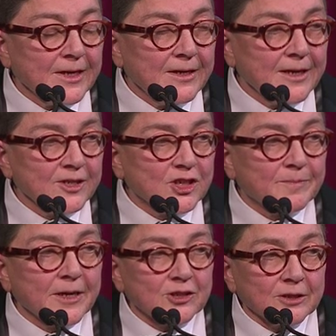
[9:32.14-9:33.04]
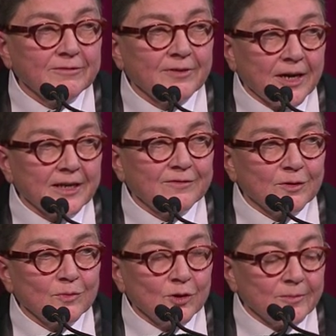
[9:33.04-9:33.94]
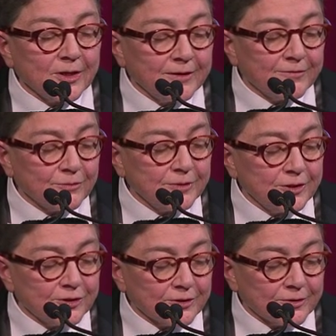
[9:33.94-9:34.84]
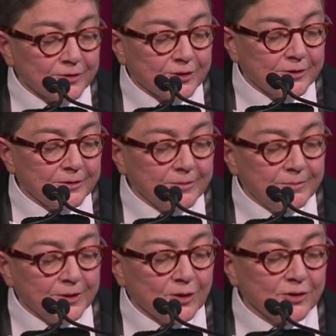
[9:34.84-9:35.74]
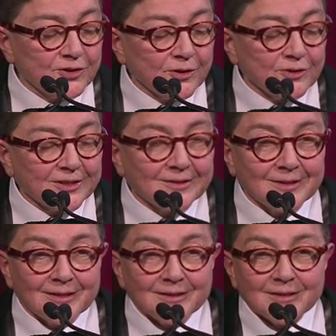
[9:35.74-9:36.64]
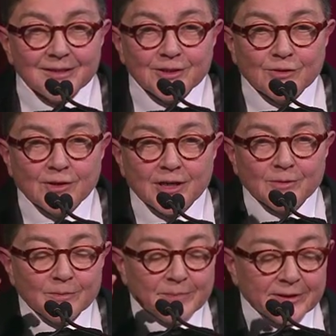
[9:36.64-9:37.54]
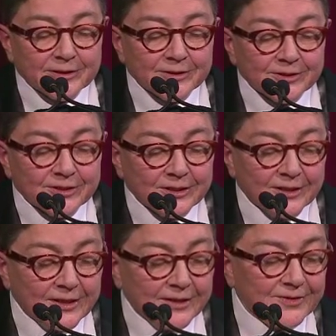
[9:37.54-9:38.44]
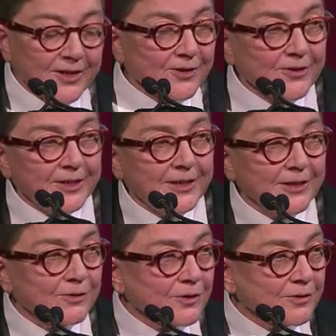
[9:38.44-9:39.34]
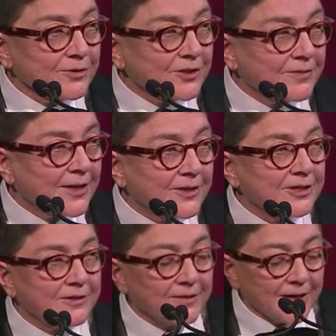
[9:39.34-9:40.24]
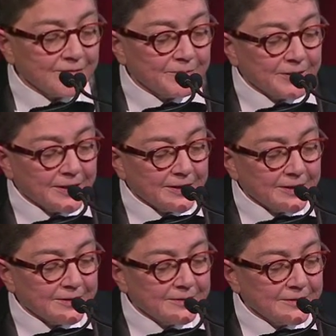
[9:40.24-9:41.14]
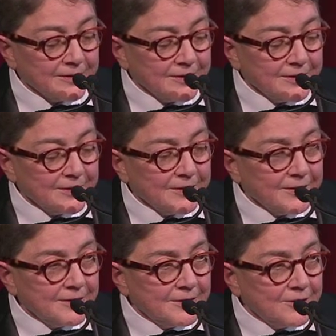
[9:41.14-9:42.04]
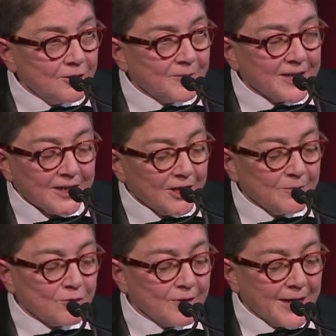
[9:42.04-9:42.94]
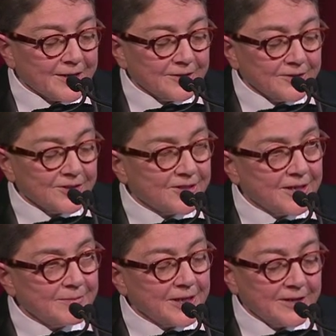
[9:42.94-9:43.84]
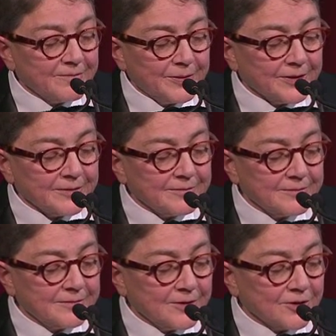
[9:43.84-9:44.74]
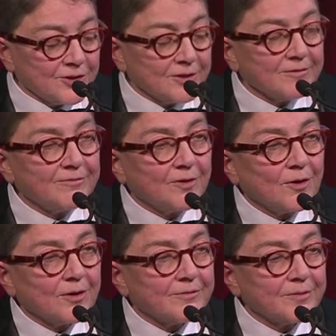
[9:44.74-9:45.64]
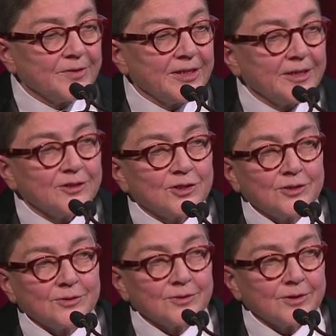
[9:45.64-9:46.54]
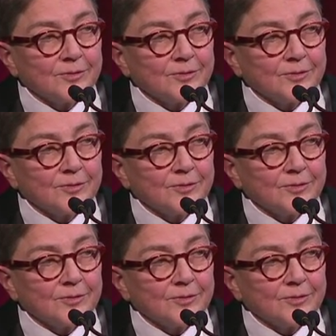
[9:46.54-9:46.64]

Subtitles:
And especially fighting for more money for research, because those little incredible pills that are the heroes of How to Survive a Plague, no matter how miraculous they may have been, are still far from the AIDS cure that